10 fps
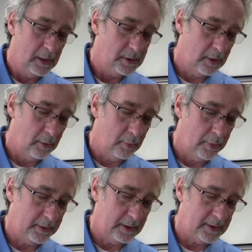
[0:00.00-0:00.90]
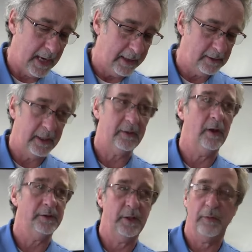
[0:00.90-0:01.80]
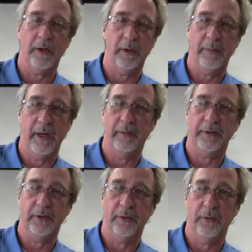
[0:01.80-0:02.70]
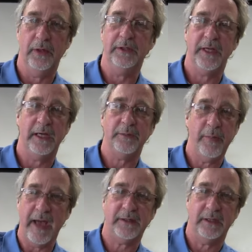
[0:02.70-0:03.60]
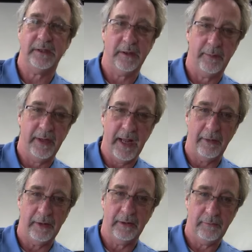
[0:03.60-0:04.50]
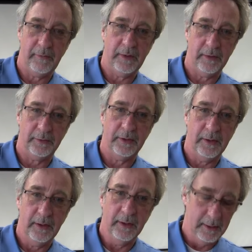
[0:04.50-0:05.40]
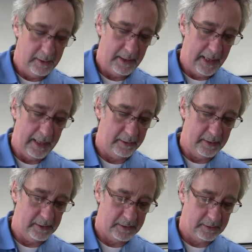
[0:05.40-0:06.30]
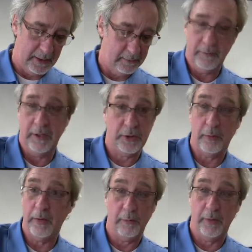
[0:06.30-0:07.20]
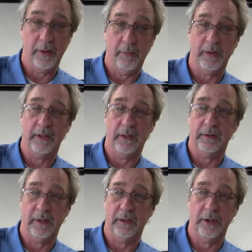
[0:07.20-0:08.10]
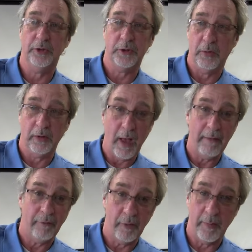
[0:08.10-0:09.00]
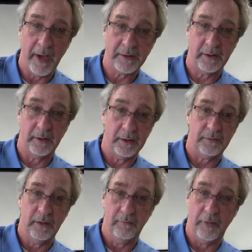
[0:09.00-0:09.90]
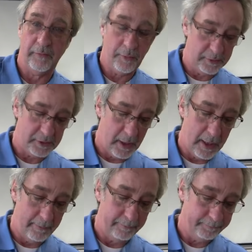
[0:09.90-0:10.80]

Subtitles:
So with this scanning technology, we're going to be able to test baskets that have been out in the field and determine really what the usable life of the basket is for the first time.